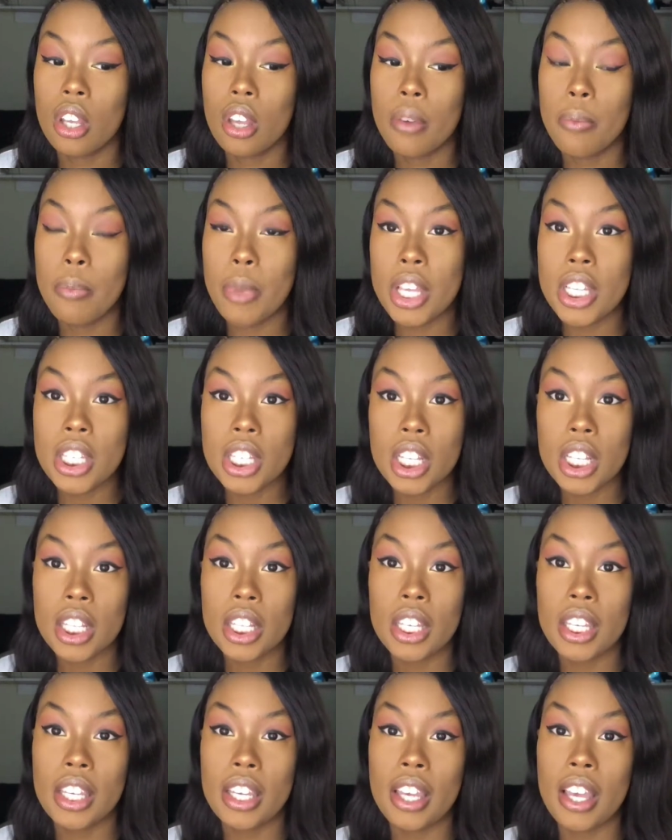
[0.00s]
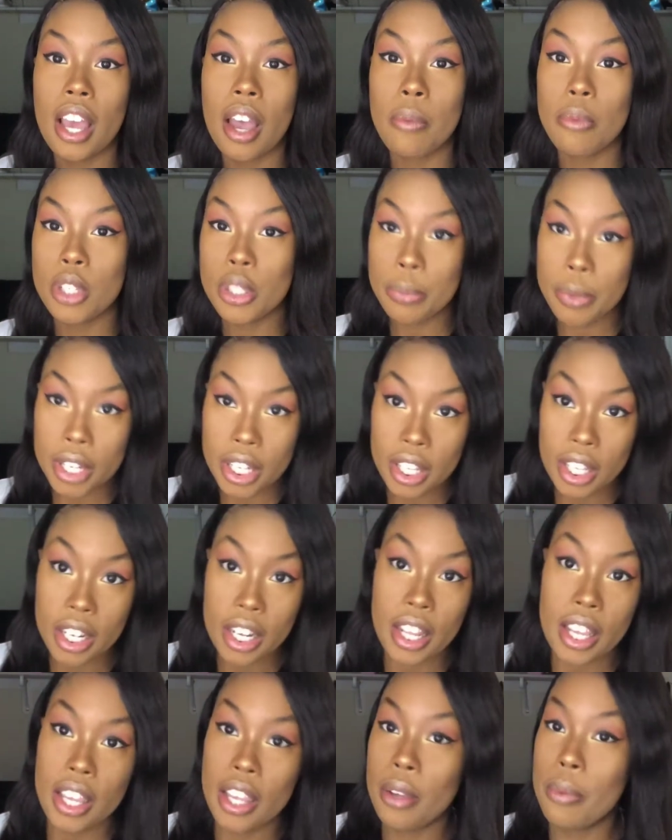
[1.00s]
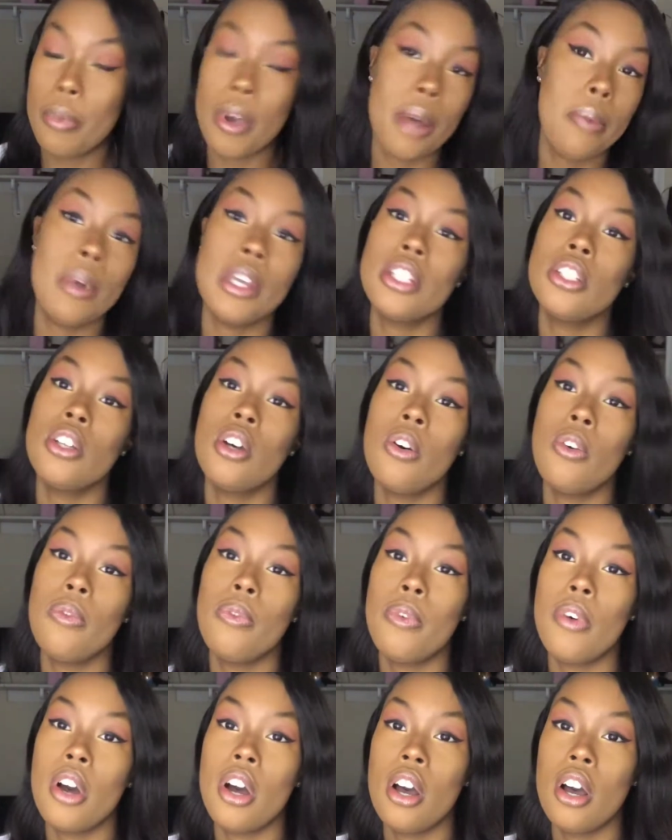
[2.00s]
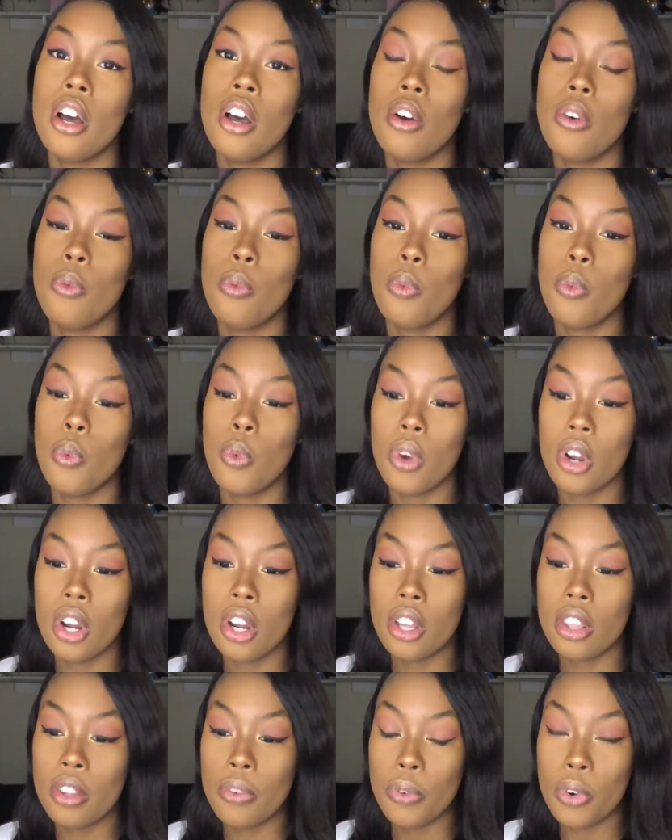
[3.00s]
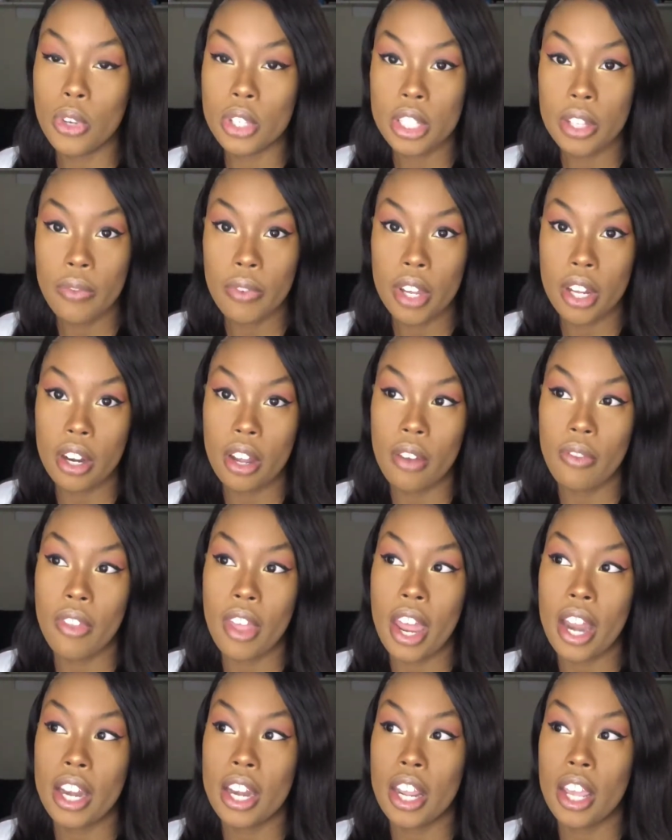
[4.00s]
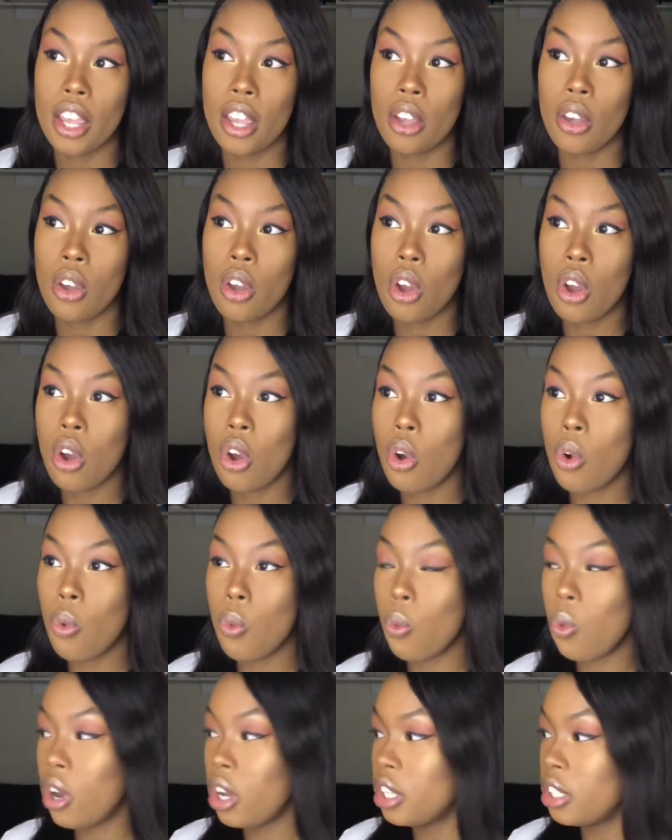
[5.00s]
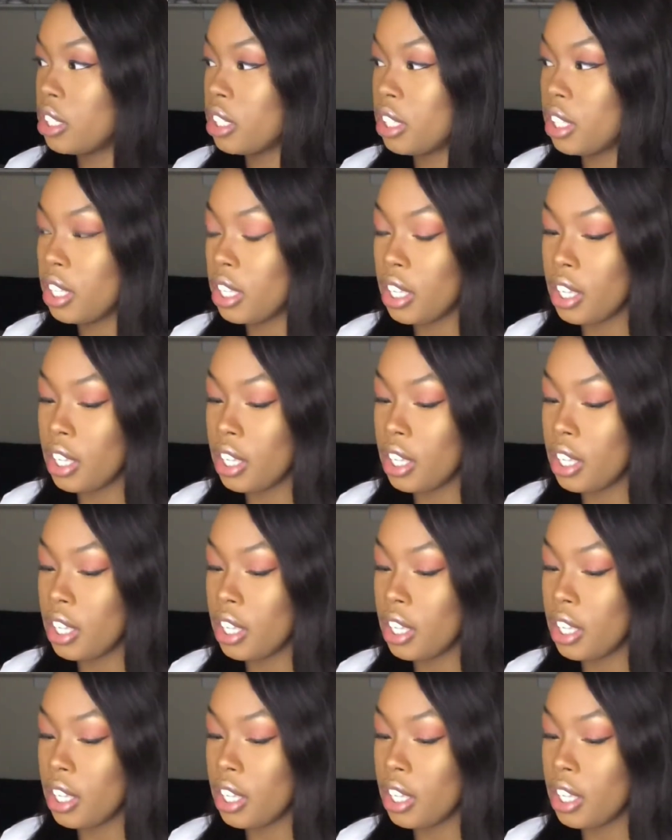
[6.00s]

basically, I'm just spending the day by myself. Where the first event of that day was let